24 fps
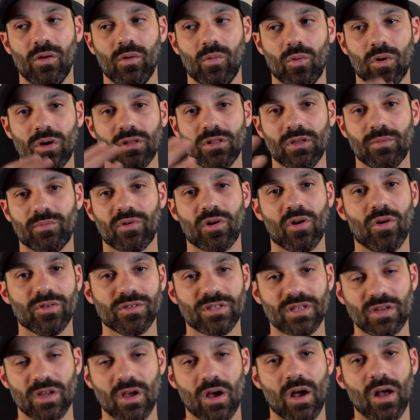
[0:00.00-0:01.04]
where the
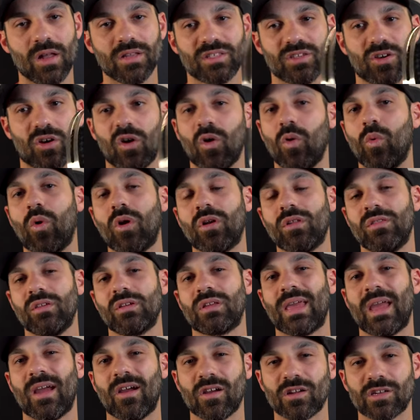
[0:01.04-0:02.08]
pros and cons are, what are the
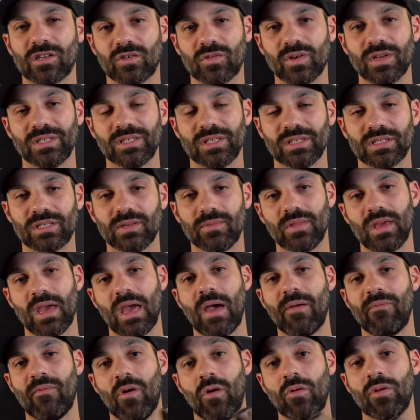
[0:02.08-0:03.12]
characteristics of the
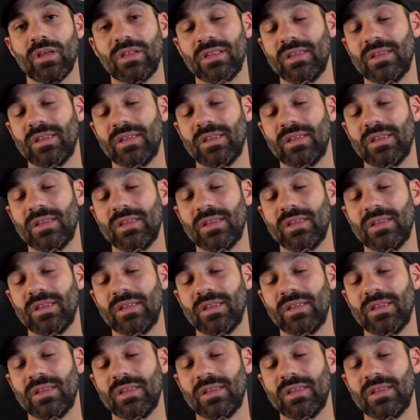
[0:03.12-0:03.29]
headphone,